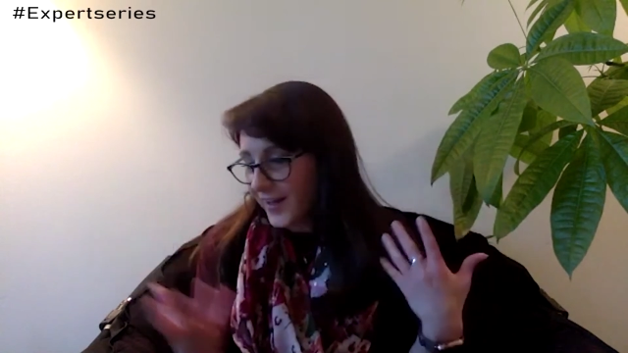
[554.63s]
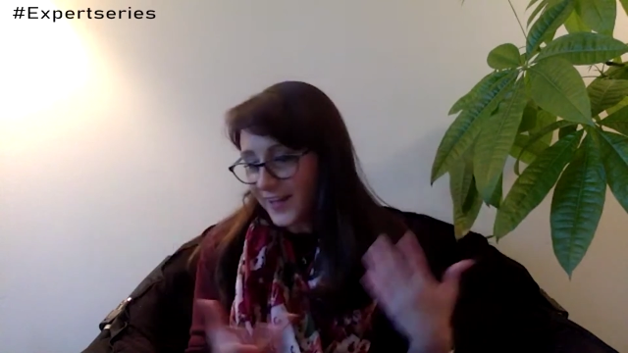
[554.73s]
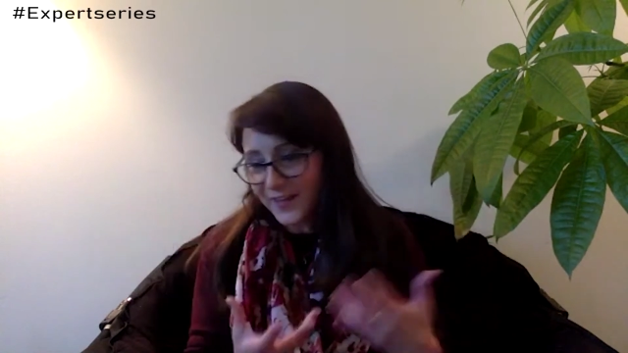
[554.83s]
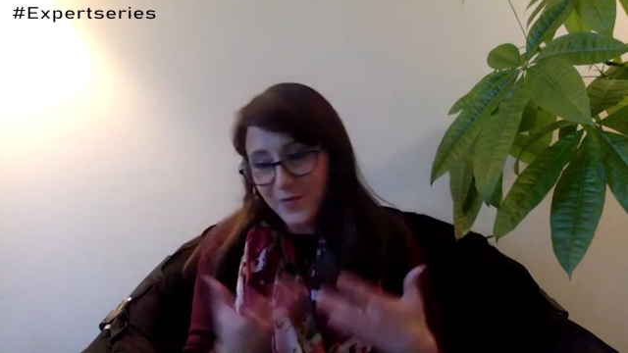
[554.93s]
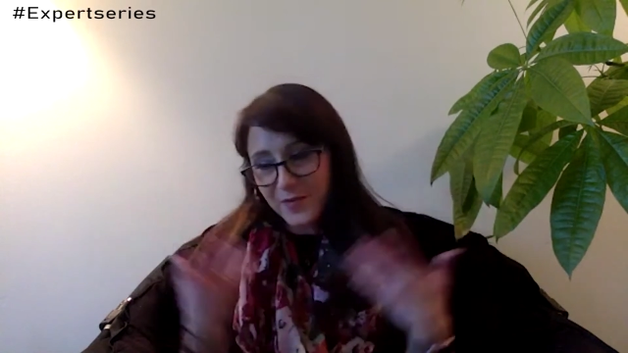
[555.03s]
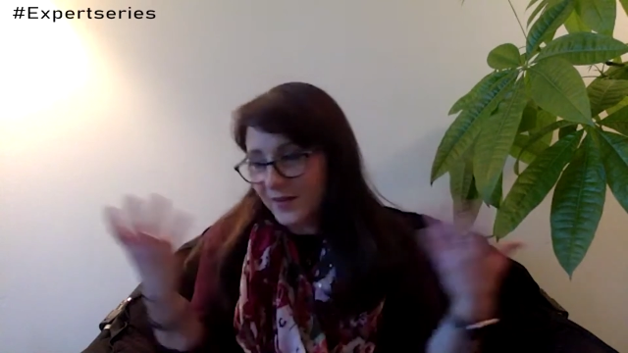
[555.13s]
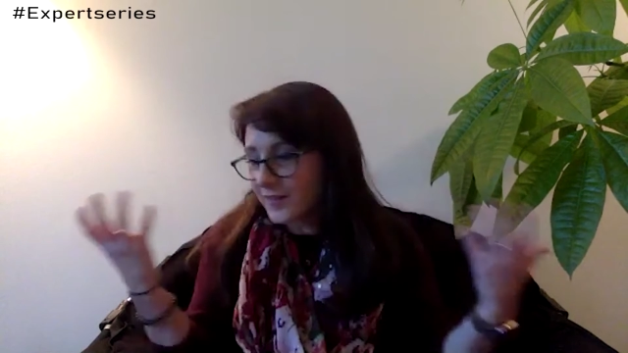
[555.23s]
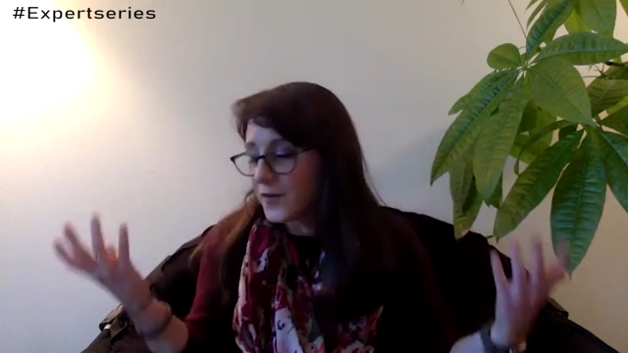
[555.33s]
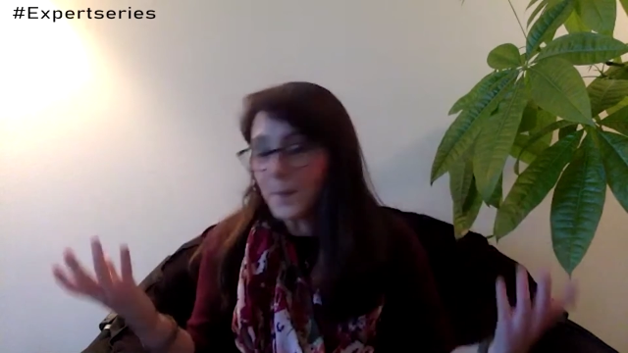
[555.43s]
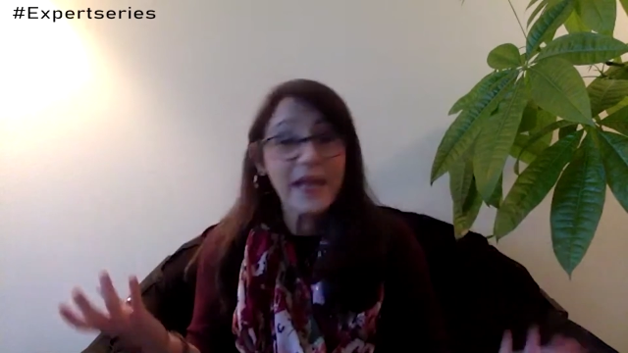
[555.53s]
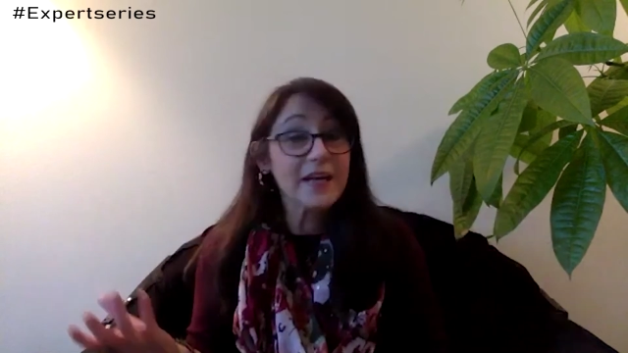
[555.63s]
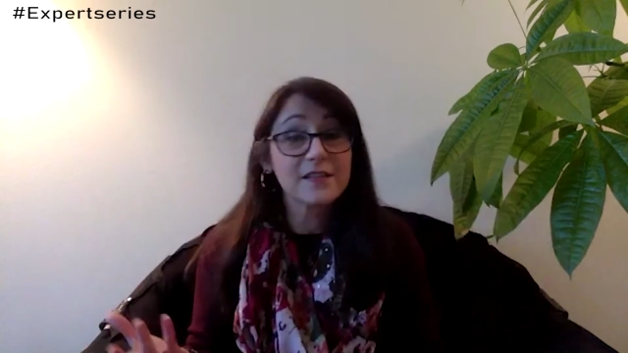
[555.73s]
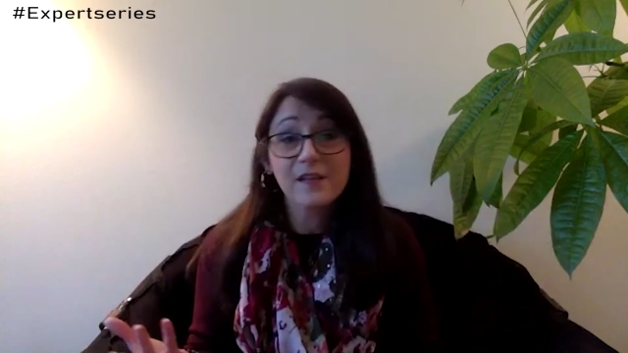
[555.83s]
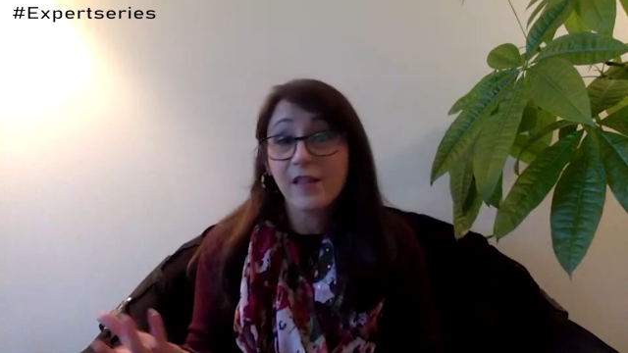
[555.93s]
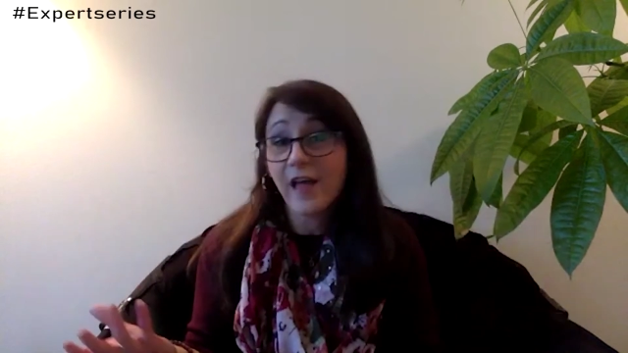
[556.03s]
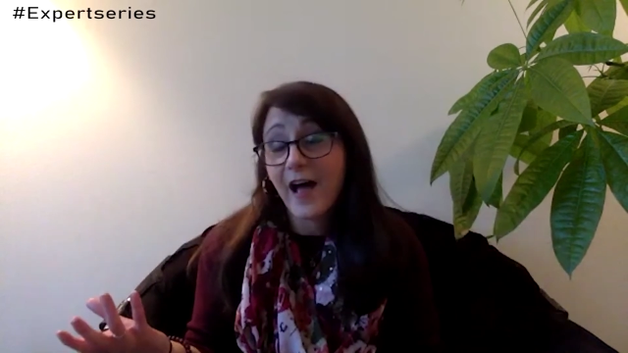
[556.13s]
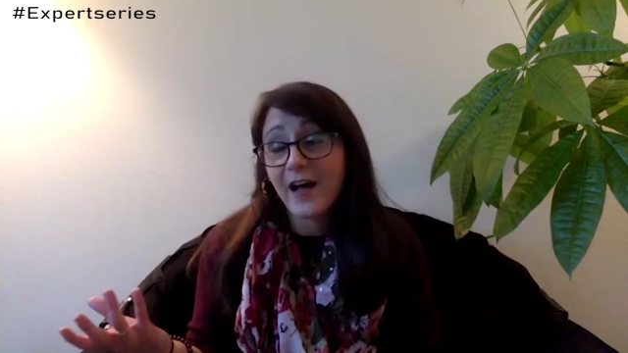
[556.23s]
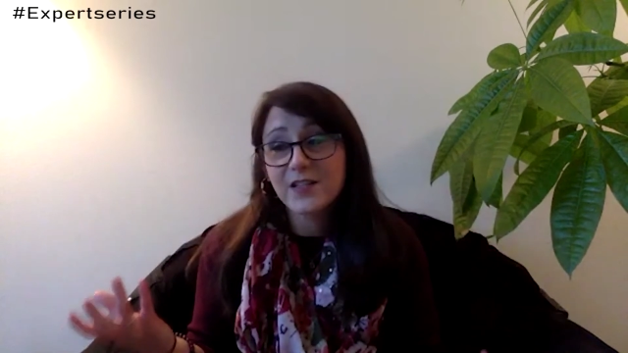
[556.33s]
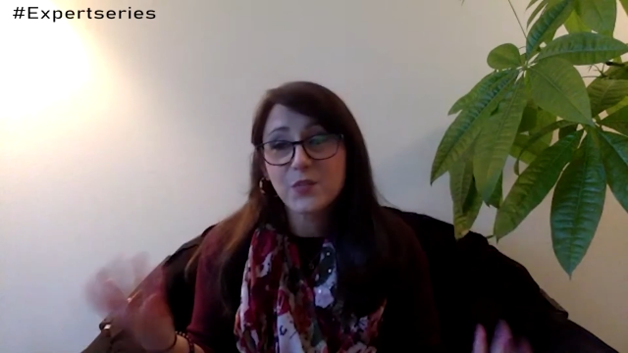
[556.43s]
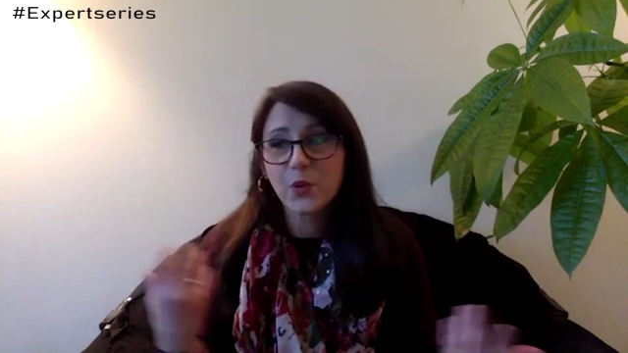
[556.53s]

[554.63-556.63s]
in the middle of a band class.